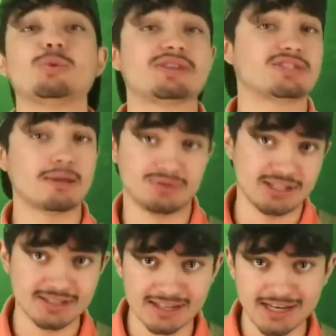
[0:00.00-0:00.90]
with
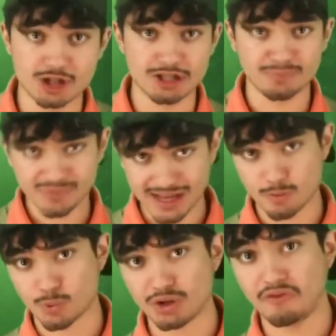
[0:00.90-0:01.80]
substance addiction, a
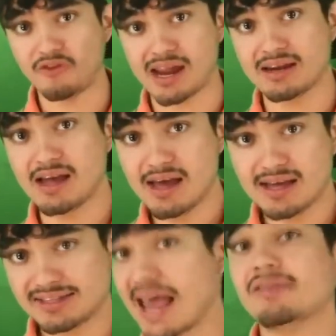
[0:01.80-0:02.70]
real fight.
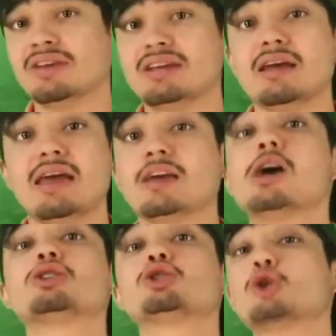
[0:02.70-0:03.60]
Sadly, it
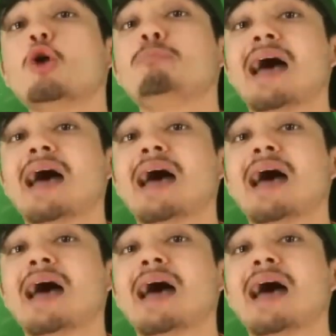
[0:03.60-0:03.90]
got so